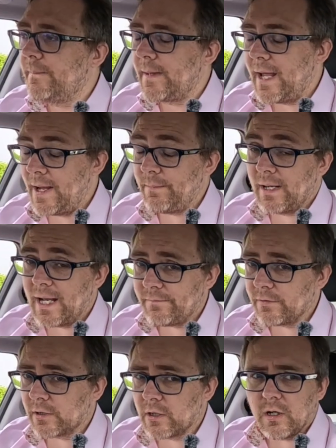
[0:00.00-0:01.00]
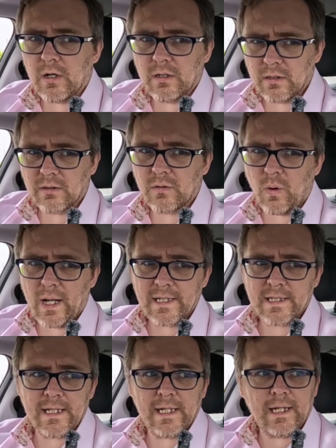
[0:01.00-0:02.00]
M11 got quite
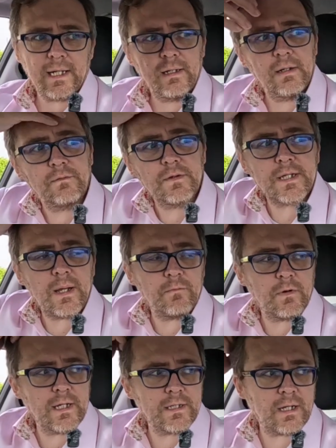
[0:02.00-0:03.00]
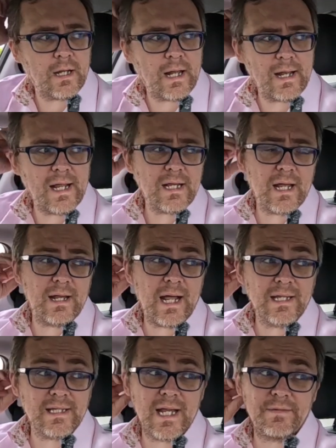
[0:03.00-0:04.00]
sticky for some reason, and
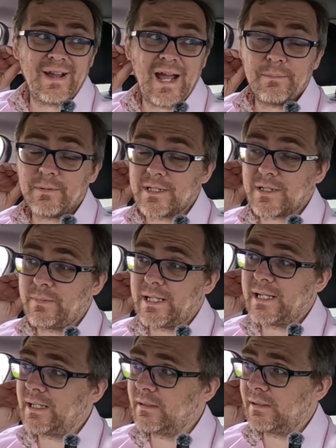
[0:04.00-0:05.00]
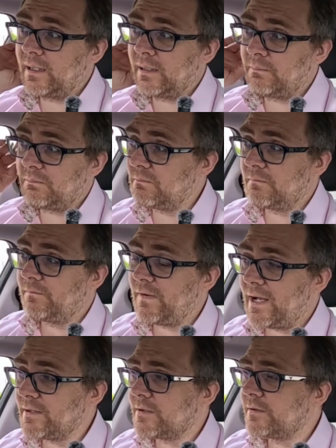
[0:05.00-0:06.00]
that's never happened to me in
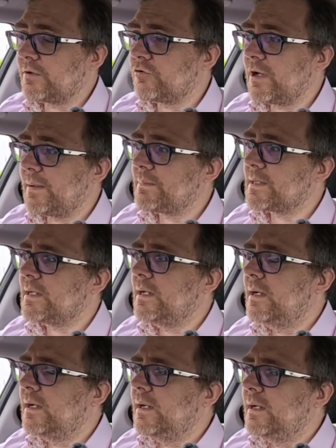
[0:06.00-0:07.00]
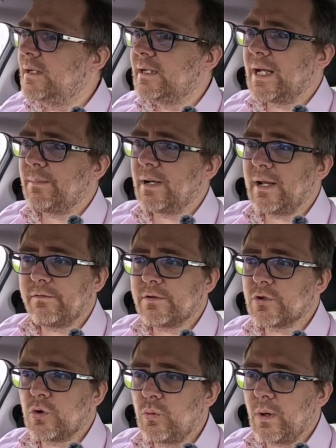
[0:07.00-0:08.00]
thousands of trips. The M11's
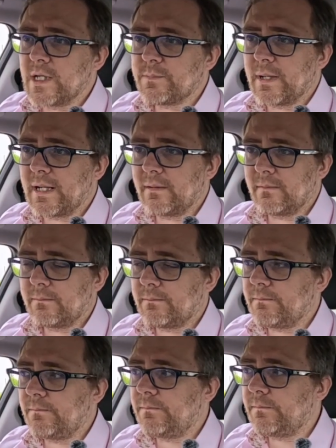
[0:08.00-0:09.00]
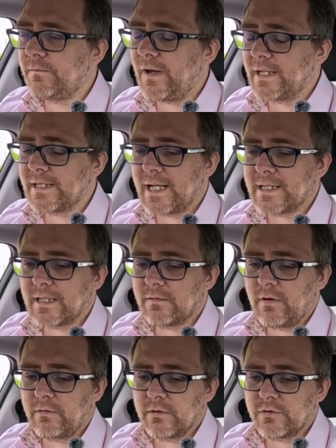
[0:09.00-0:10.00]
always been fantastic
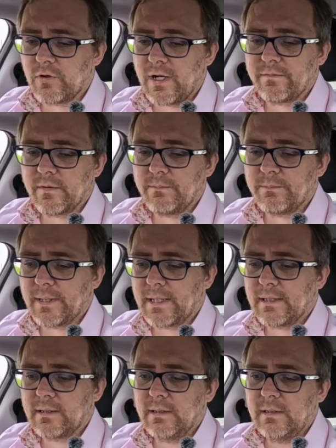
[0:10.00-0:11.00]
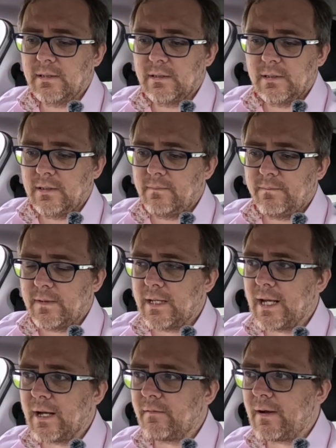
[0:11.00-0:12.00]
road drive on, but
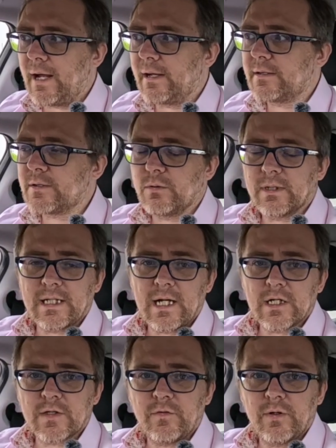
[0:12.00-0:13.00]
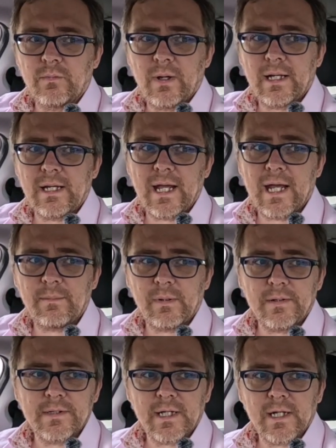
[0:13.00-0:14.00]
yeah, around sort of Duxford, where the Air
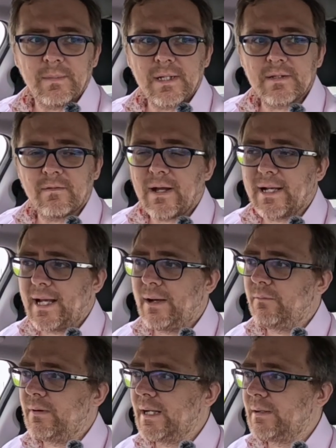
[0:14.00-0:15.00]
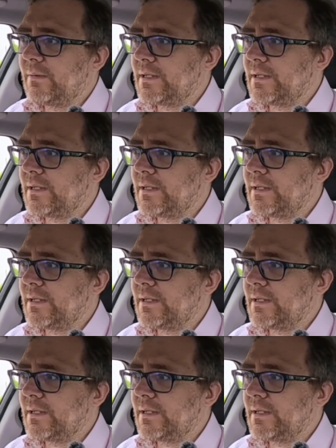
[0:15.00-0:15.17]
Museum is, around that way,